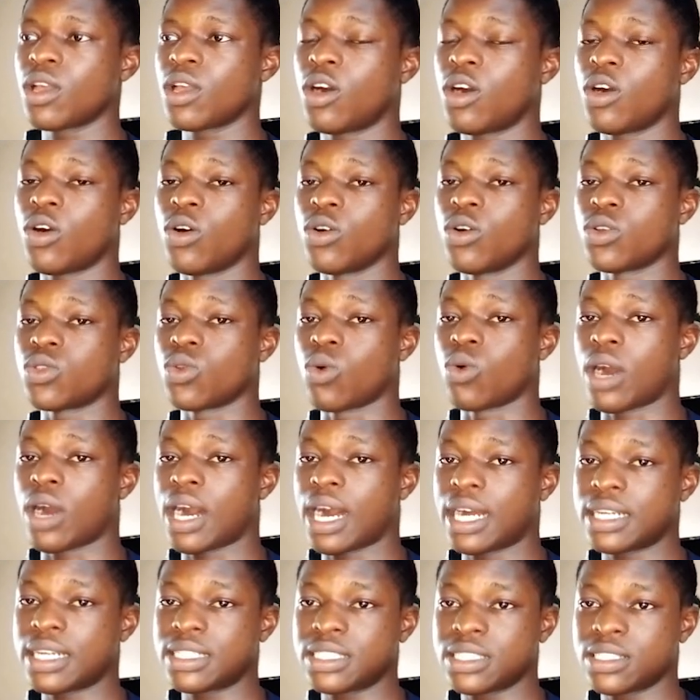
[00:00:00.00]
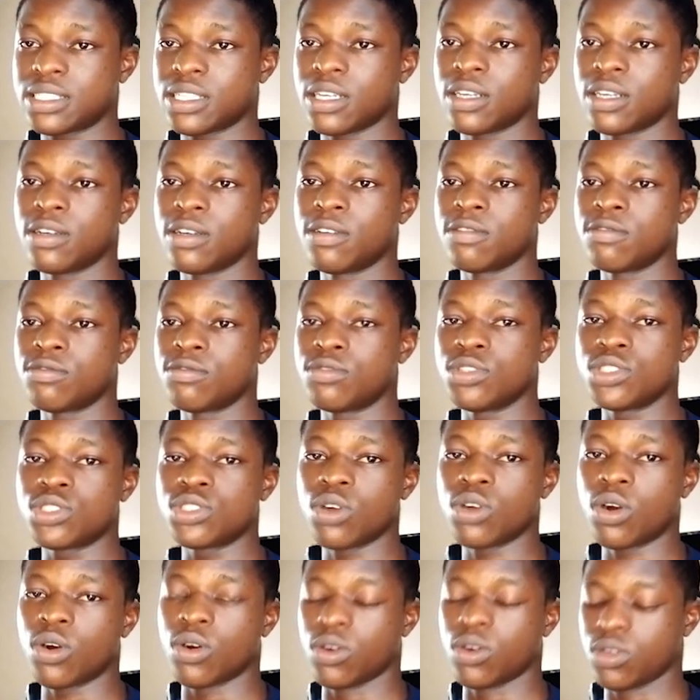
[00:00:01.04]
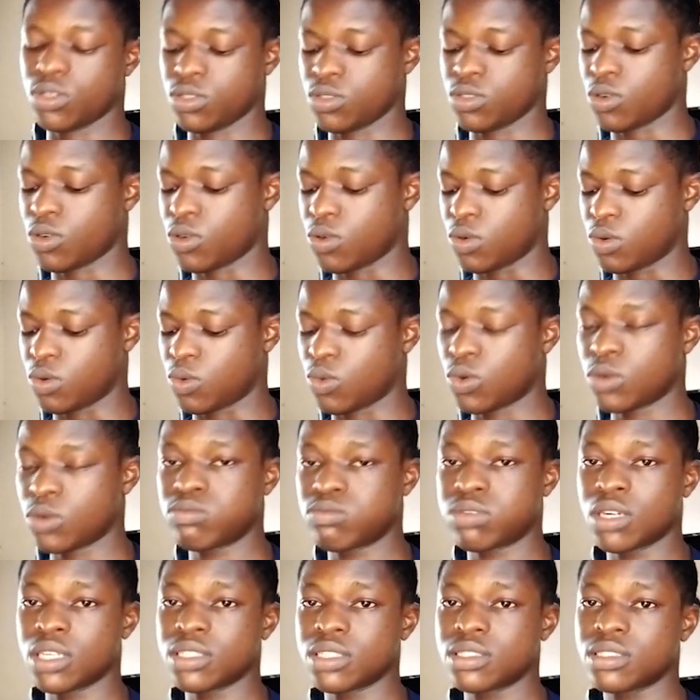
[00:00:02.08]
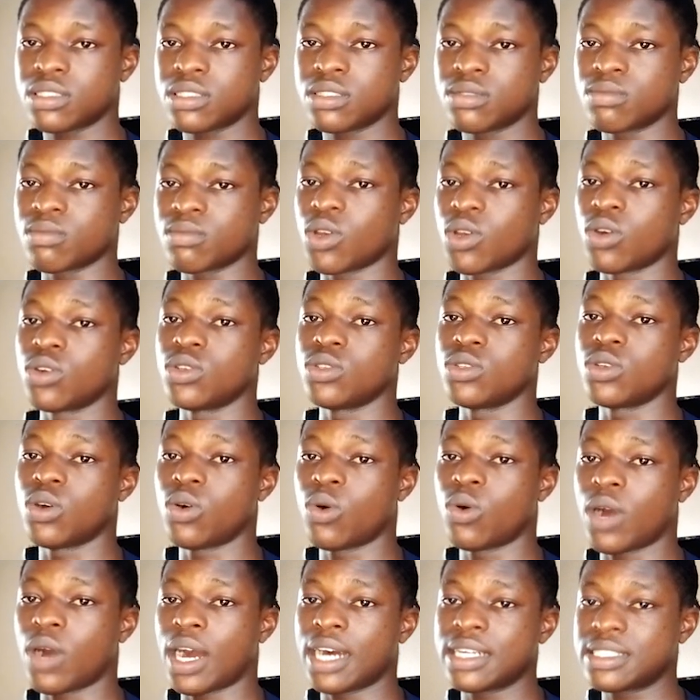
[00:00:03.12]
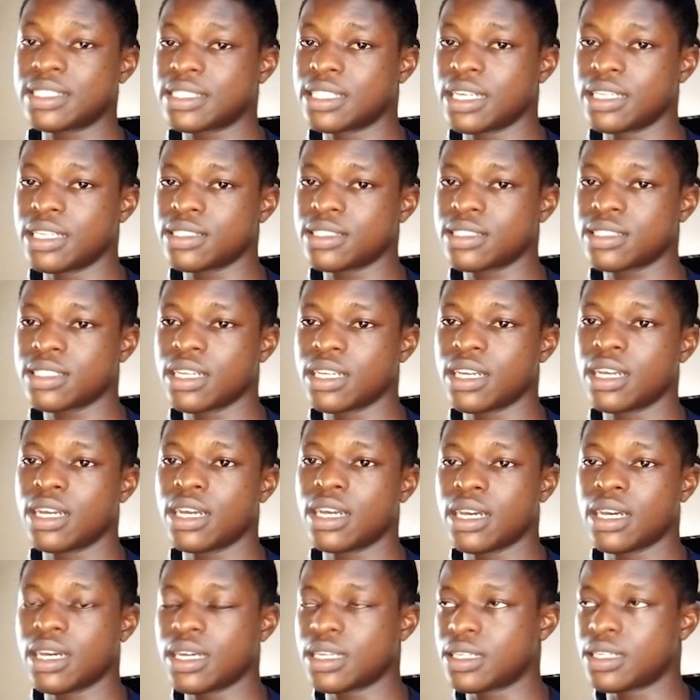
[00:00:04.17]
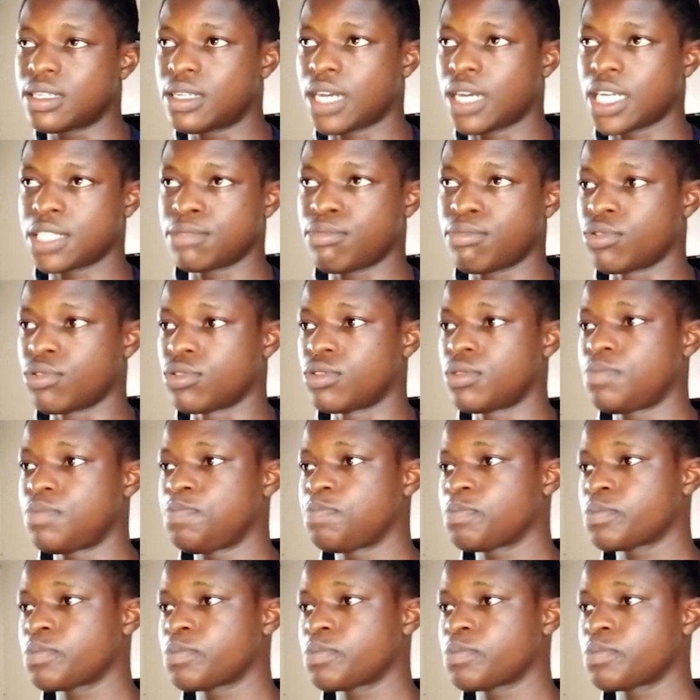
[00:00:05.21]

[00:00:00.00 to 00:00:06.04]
auto ads feature on your WordPress, on your AdSense dashboard.